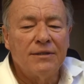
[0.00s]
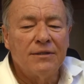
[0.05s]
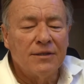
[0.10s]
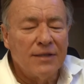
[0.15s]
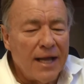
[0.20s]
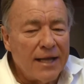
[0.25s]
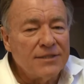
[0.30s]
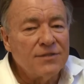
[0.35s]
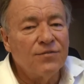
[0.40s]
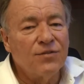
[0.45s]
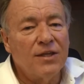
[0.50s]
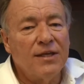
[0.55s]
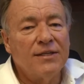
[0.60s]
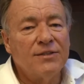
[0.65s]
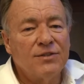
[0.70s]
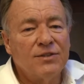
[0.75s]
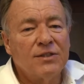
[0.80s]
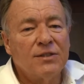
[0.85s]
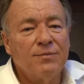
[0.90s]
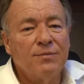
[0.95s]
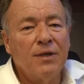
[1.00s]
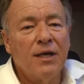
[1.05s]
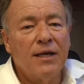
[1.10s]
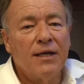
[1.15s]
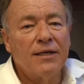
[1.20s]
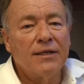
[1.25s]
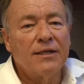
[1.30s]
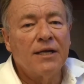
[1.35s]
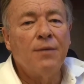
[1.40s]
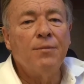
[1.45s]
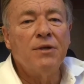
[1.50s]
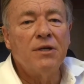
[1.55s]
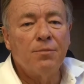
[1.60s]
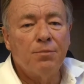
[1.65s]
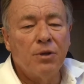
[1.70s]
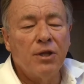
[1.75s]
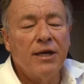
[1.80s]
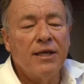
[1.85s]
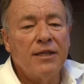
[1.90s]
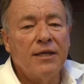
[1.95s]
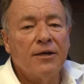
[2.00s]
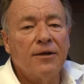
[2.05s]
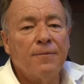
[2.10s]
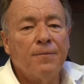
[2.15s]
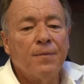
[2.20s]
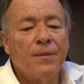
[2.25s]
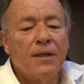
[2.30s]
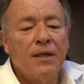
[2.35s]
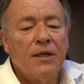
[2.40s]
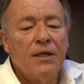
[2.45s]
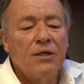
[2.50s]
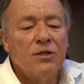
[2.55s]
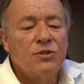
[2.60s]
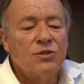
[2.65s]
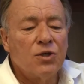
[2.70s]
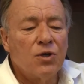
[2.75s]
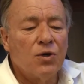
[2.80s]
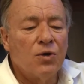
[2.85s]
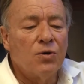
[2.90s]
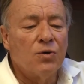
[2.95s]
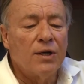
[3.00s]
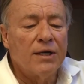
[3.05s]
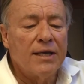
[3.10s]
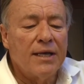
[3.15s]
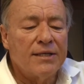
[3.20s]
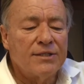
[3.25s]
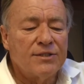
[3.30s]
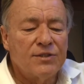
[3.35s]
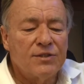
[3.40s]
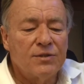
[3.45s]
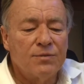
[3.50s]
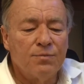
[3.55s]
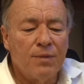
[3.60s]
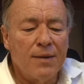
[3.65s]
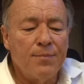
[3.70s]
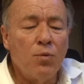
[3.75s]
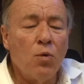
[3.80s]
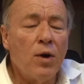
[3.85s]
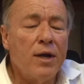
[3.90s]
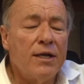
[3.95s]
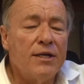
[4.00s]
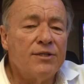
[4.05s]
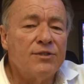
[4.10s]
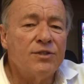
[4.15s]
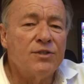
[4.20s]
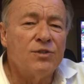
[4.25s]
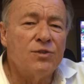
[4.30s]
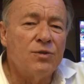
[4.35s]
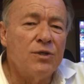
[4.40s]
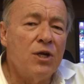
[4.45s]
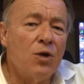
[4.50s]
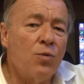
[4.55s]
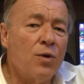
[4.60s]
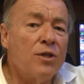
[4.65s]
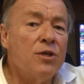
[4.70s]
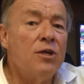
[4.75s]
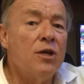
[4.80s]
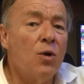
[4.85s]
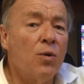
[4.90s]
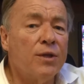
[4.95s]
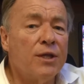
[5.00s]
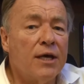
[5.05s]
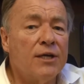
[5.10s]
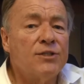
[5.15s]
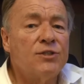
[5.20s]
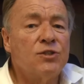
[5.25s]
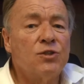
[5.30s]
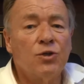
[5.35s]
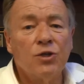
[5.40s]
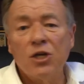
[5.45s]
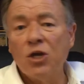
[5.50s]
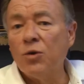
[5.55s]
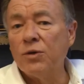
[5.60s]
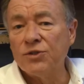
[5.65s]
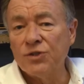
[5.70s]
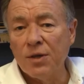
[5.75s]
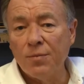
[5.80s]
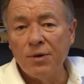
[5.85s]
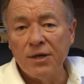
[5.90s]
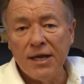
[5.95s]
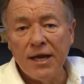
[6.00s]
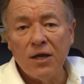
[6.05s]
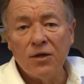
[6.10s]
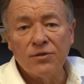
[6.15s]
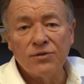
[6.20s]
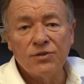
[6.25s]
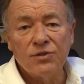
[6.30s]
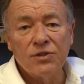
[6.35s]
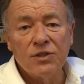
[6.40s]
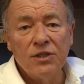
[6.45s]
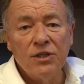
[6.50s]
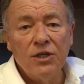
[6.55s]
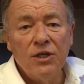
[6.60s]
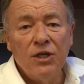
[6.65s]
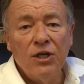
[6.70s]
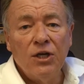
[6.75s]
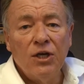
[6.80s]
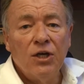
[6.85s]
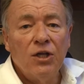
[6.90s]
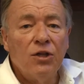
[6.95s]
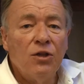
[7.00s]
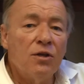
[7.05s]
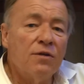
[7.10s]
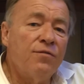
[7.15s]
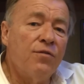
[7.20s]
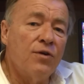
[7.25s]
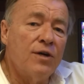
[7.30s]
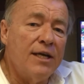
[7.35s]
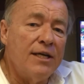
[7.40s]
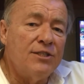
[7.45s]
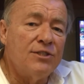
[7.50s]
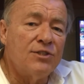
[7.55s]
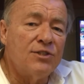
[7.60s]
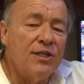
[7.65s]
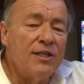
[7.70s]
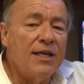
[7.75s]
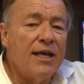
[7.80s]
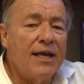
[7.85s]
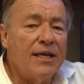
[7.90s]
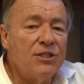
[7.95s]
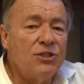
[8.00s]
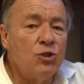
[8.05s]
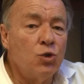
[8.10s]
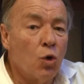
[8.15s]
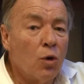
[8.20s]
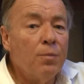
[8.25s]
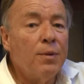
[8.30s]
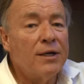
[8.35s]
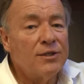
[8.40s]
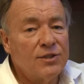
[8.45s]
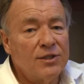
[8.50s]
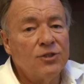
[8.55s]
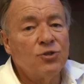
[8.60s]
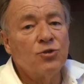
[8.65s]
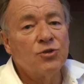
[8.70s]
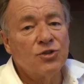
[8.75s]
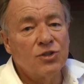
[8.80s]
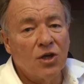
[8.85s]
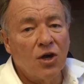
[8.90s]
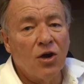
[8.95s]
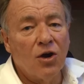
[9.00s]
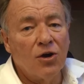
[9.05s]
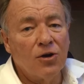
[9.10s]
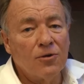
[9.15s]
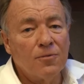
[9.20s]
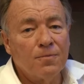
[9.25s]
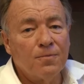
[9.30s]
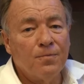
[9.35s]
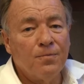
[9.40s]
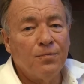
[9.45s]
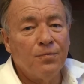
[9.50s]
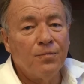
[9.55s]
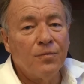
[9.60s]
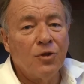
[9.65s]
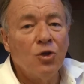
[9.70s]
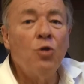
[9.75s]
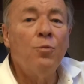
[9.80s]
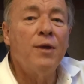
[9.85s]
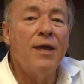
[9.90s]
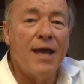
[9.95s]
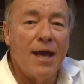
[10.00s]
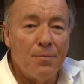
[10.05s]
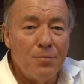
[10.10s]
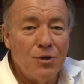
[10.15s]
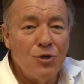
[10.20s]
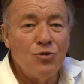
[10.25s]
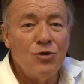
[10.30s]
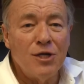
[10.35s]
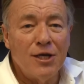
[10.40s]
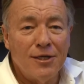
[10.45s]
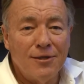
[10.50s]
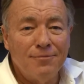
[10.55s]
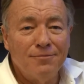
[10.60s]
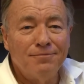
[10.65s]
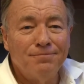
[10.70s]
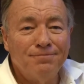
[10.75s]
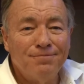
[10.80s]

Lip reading: Lots of things come into play there. So I guess my point is whether you go with us or you go with somebody else, look for an agency that has your best interest at heart. You'll be happy you did.